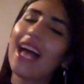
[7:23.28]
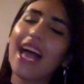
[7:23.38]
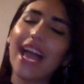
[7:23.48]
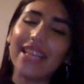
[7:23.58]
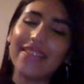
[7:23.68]

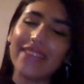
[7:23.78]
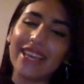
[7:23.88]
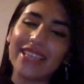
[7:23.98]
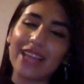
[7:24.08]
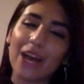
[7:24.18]

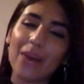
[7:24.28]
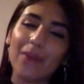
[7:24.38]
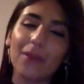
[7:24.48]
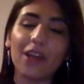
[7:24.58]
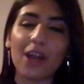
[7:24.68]
Anyways, let me
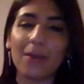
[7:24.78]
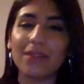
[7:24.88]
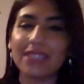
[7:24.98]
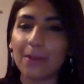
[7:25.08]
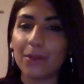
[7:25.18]
know in the comments
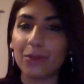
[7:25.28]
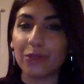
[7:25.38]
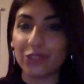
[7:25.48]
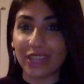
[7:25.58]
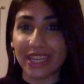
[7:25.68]
down below
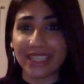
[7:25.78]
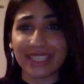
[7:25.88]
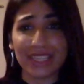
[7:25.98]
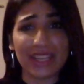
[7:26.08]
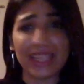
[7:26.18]
what you guys
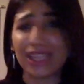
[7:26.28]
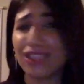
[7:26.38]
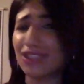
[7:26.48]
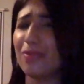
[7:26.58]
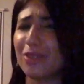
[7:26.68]
thought. Thank you
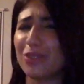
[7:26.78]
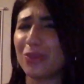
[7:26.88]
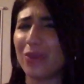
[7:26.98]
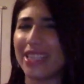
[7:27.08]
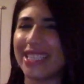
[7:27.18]
so much for
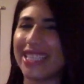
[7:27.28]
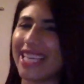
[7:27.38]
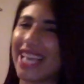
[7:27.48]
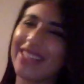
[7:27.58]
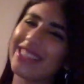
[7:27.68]
watching,
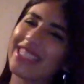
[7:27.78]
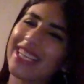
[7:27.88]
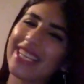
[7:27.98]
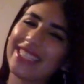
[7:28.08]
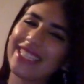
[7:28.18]
and I'll see you
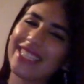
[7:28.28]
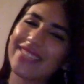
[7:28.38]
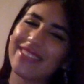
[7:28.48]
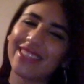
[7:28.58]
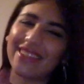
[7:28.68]
guys in the next
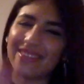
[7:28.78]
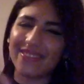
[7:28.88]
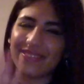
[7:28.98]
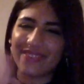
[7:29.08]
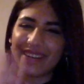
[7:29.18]
video.
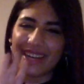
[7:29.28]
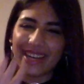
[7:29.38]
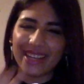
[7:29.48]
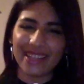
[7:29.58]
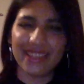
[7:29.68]
Bye.